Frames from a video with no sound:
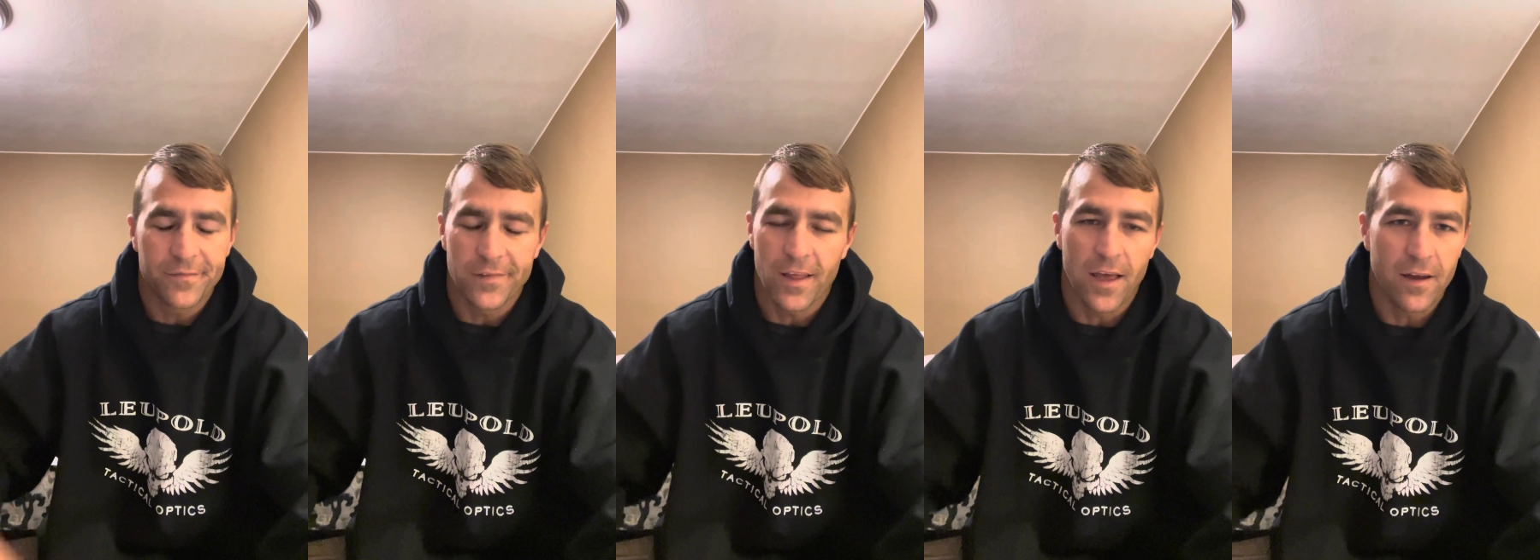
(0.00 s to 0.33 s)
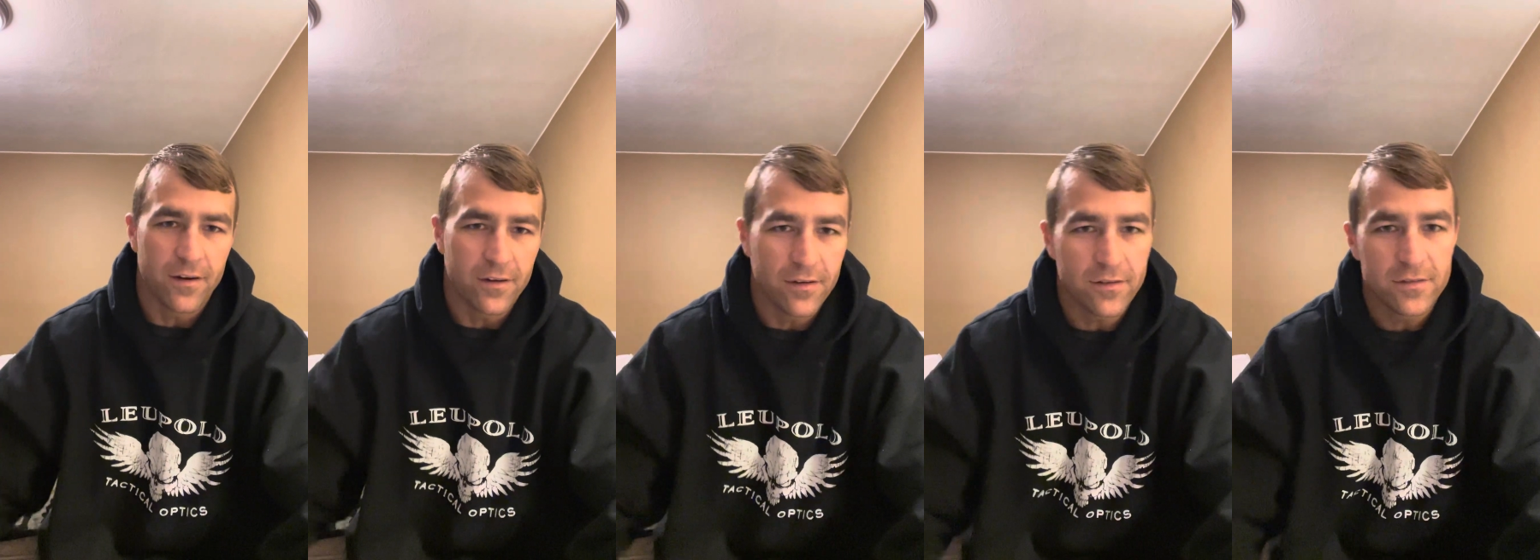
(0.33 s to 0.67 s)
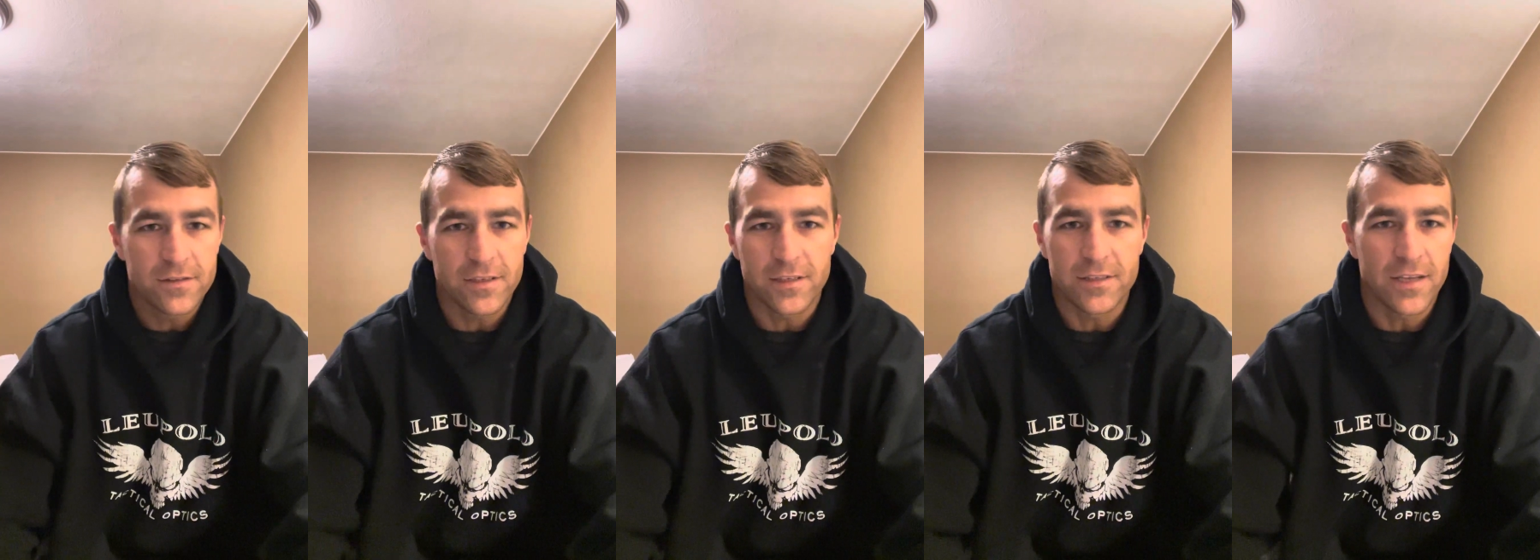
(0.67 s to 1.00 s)
I don't know,
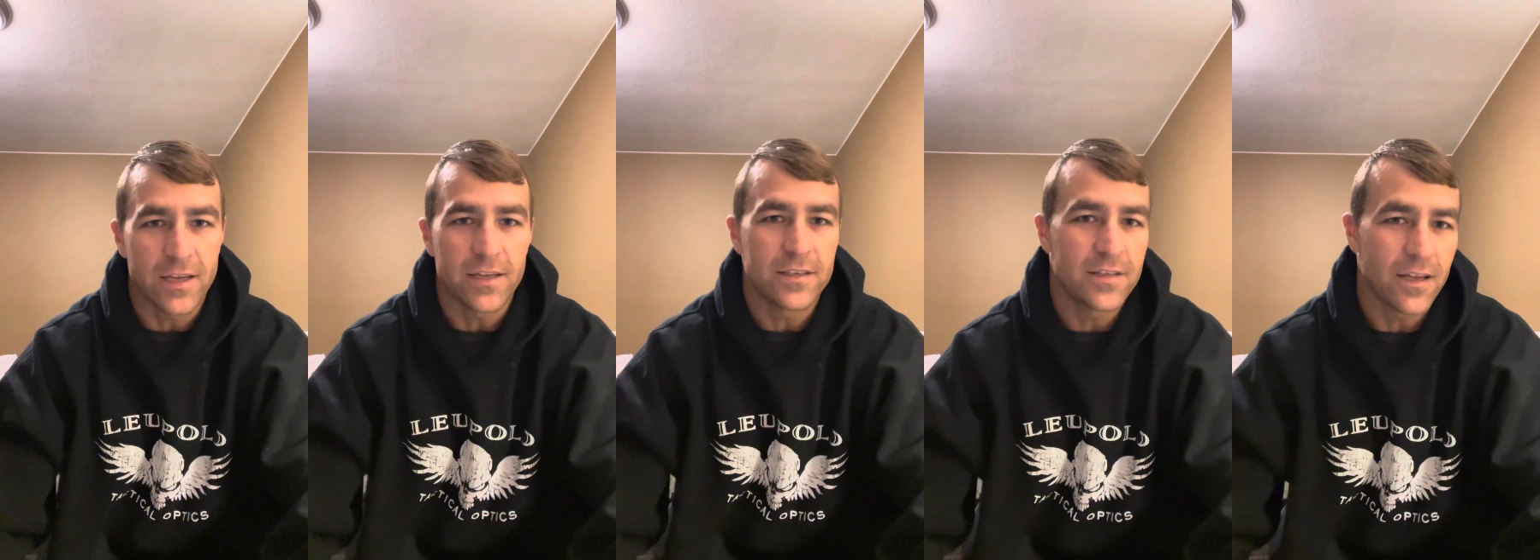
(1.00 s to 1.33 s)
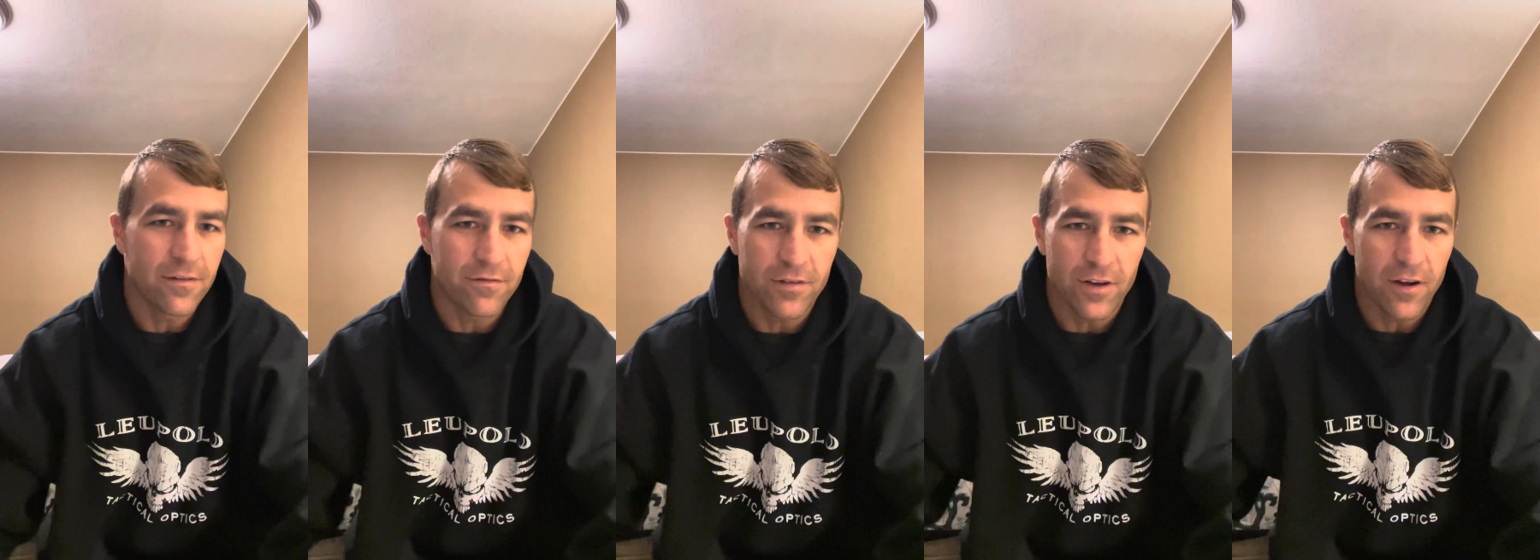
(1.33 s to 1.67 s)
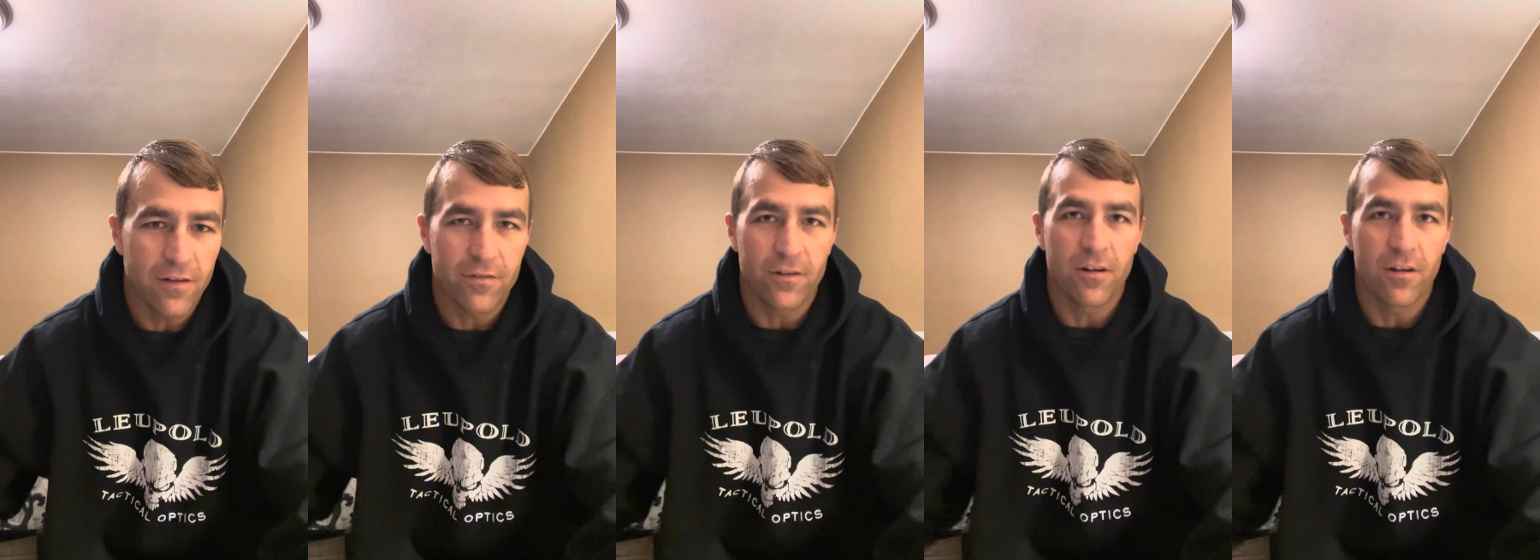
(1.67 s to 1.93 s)
6, 8, 10 feet off the